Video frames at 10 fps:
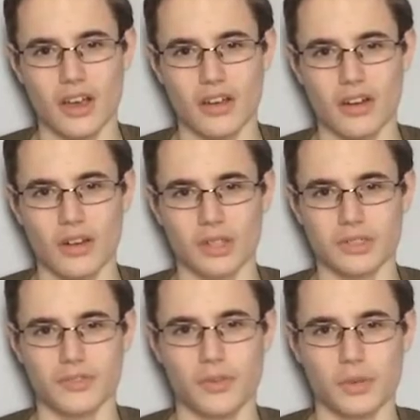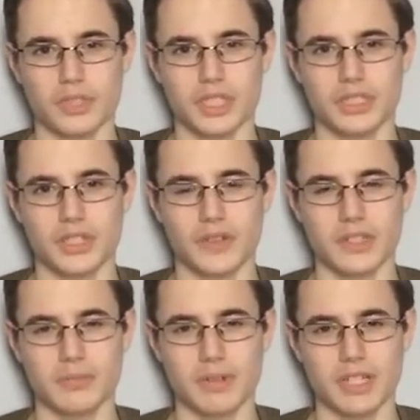are a class of 460
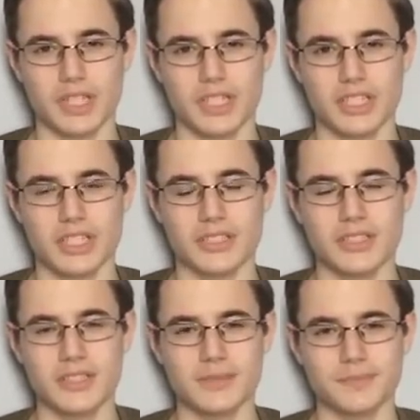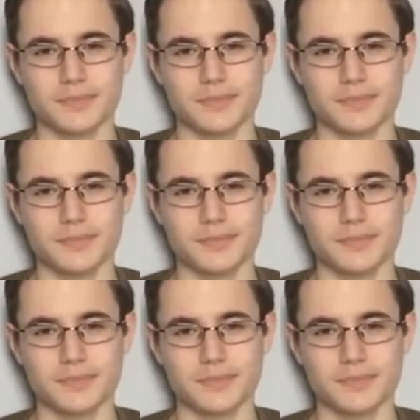express engines,